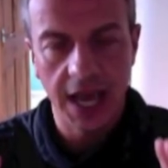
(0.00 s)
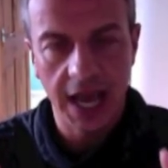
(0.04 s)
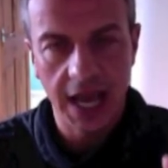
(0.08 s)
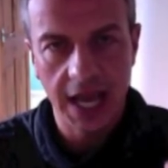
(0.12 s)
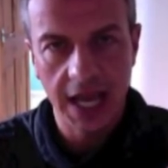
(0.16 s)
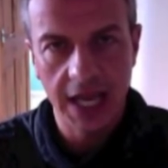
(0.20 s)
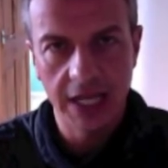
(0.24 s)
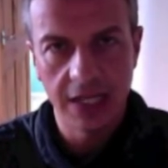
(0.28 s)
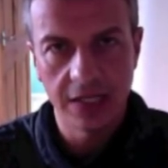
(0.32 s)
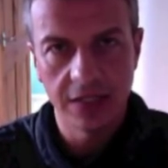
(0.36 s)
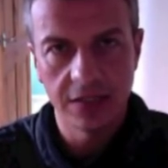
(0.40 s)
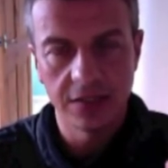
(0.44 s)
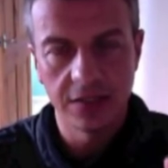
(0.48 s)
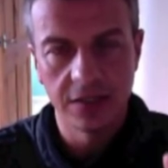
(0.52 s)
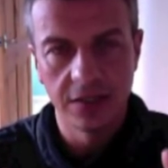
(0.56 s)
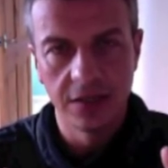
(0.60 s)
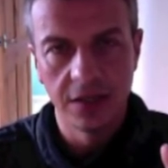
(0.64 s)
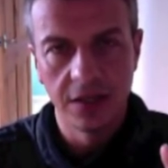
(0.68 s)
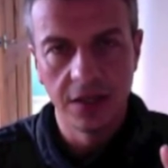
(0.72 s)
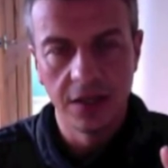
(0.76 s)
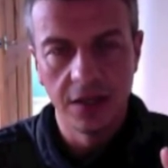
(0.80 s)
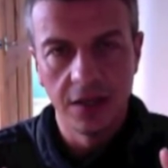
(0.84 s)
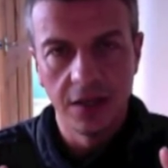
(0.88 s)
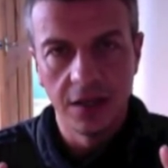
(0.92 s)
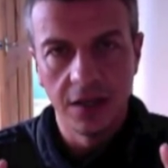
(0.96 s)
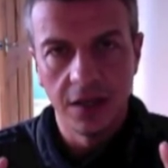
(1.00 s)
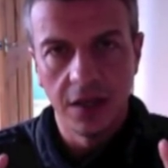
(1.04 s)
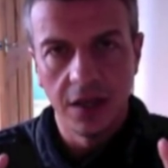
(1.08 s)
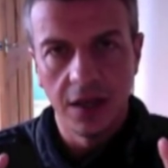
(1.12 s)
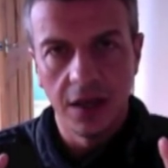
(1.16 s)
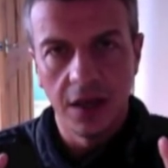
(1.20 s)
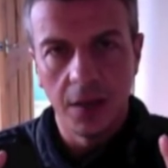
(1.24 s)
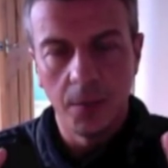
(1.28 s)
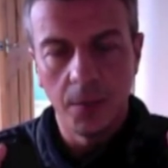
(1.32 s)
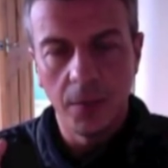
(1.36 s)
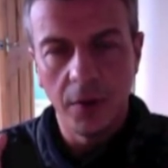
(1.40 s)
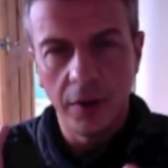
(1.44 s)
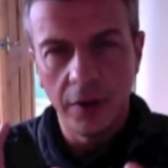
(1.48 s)

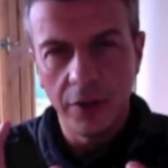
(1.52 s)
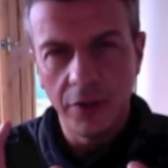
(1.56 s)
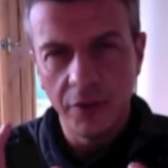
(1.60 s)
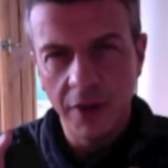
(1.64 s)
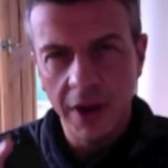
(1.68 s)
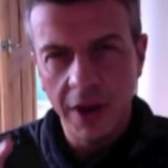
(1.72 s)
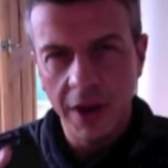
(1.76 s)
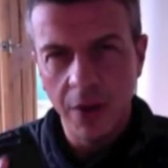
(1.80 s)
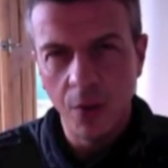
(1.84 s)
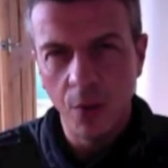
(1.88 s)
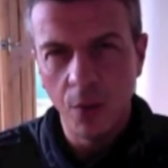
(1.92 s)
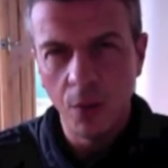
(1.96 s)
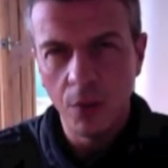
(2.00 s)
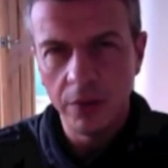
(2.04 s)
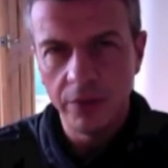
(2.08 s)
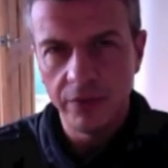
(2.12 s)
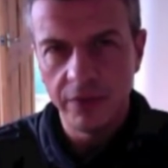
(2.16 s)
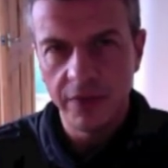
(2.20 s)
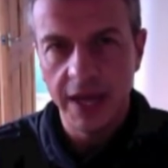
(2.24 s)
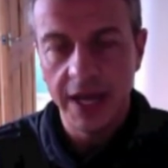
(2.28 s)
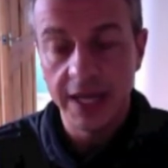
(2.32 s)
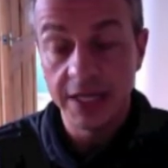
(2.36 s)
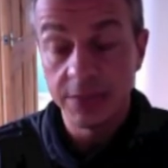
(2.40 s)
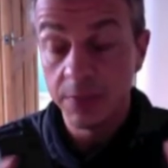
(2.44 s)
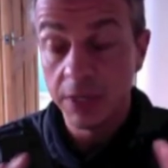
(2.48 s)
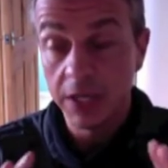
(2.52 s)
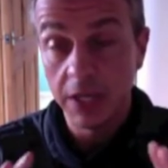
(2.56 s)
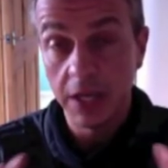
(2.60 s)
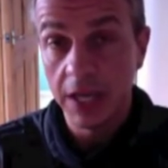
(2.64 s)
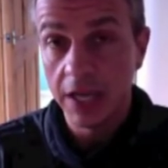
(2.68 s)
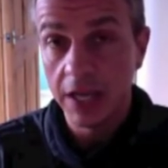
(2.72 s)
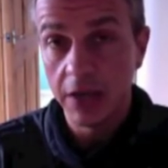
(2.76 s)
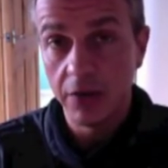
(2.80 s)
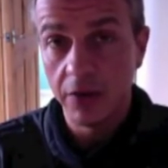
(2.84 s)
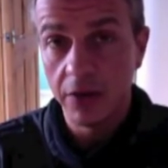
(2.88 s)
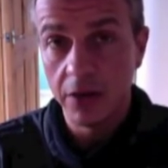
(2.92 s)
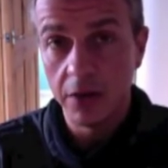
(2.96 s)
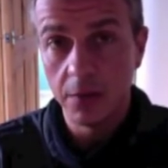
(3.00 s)
But throughout all of that, it's been
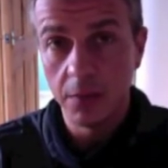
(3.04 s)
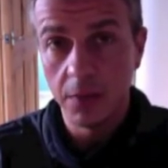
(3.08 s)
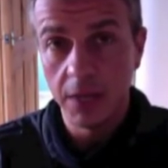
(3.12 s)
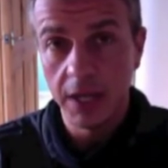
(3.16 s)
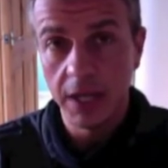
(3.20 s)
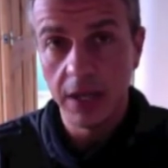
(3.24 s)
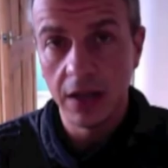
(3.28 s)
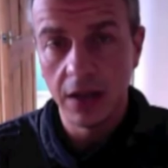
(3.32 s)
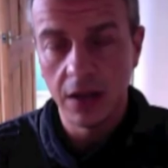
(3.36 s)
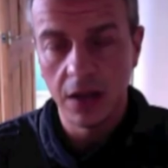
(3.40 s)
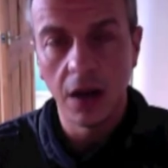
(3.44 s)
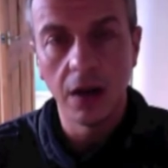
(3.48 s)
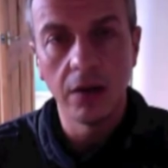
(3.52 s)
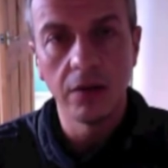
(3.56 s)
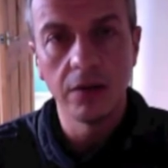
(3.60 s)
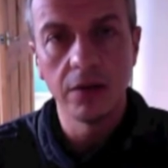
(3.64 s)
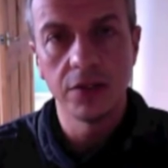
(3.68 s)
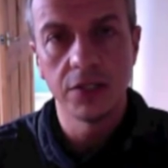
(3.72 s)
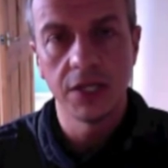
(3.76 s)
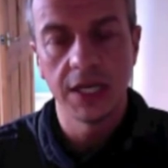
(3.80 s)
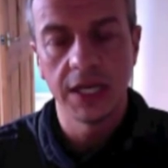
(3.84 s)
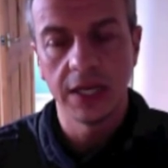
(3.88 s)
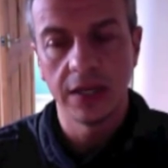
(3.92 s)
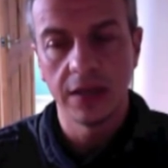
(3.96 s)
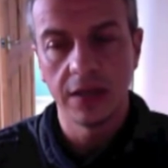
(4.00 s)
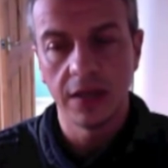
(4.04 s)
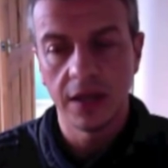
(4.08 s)
incredibly encouraging.